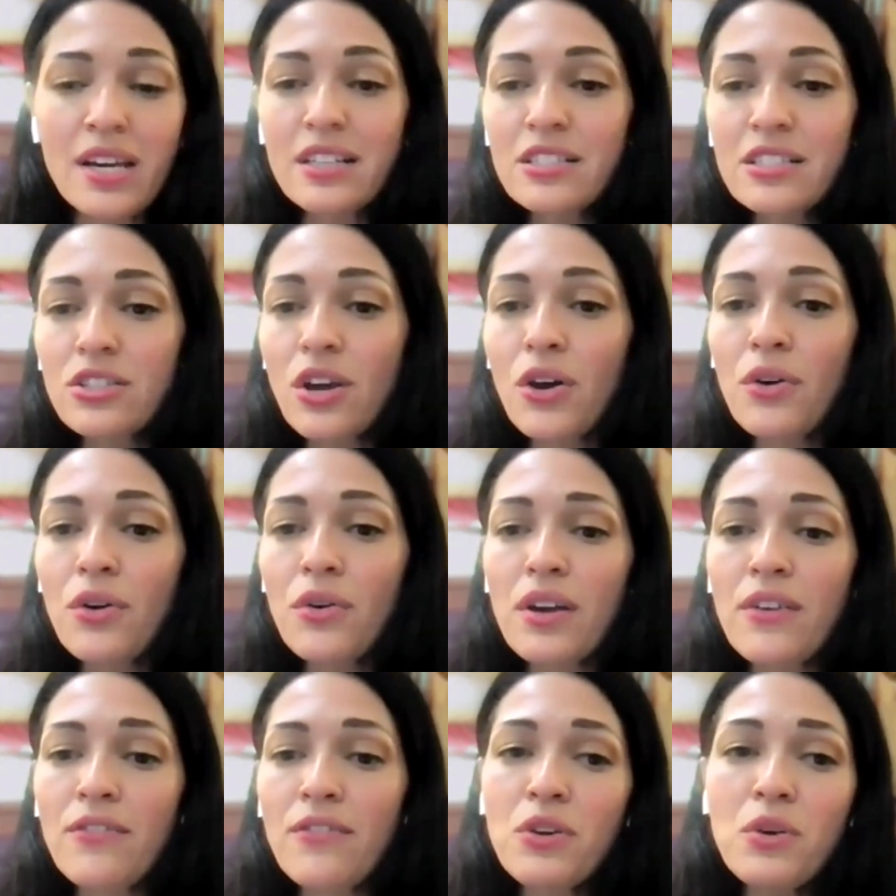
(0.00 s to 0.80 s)

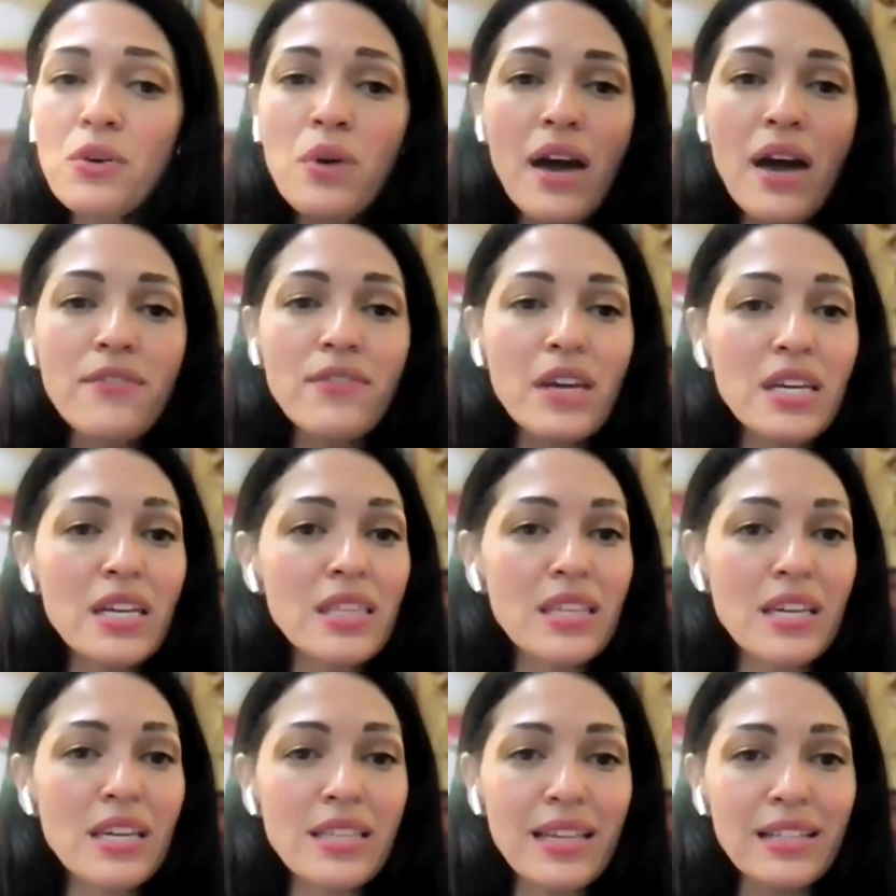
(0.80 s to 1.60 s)
So if you have
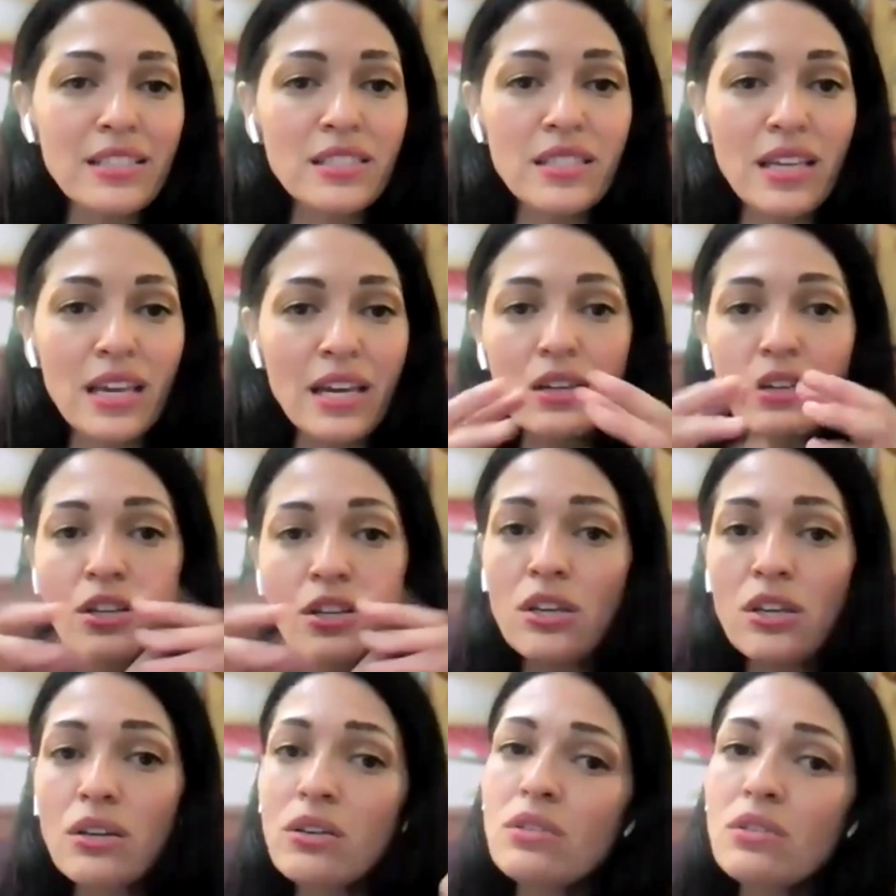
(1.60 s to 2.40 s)
anything that's like
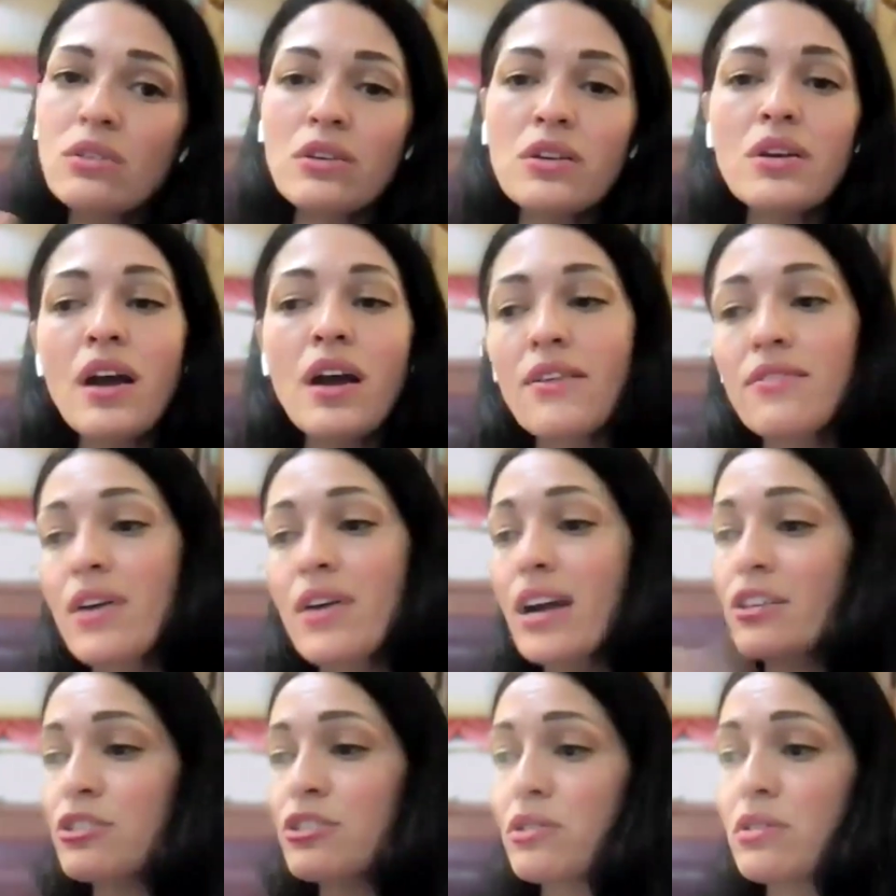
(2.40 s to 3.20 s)
cute or you have
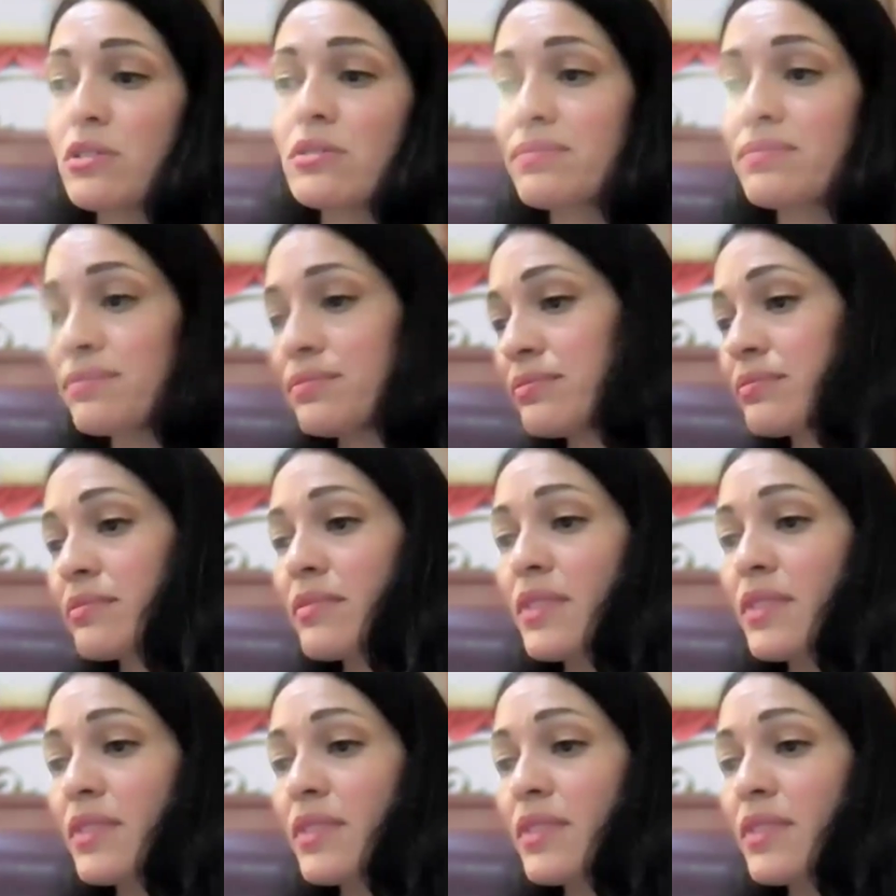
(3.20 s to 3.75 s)
extra